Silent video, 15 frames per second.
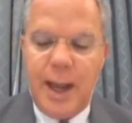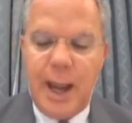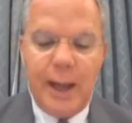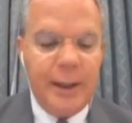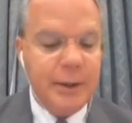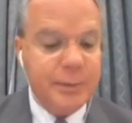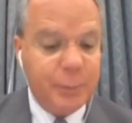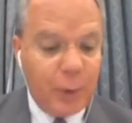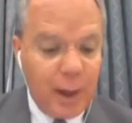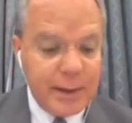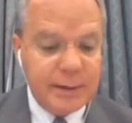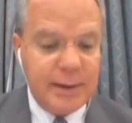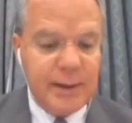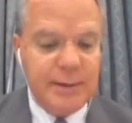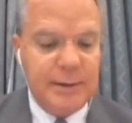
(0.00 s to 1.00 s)
and its
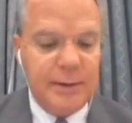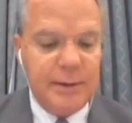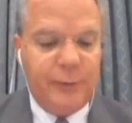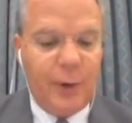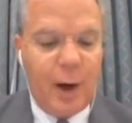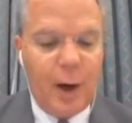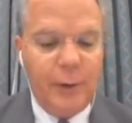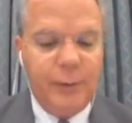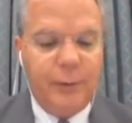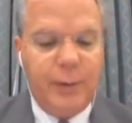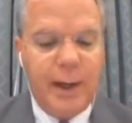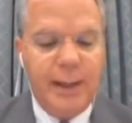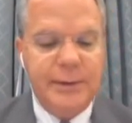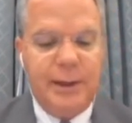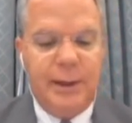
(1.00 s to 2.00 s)
processes for
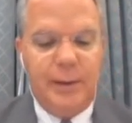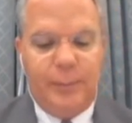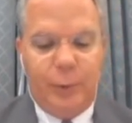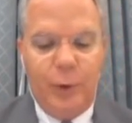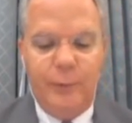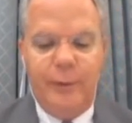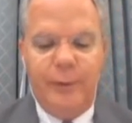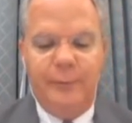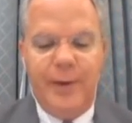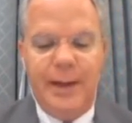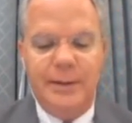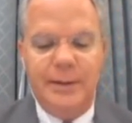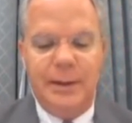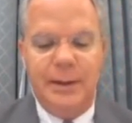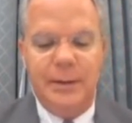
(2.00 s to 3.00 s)
authorizing and approving
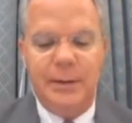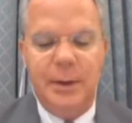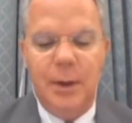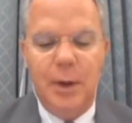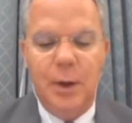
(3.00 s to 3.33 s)
vaccines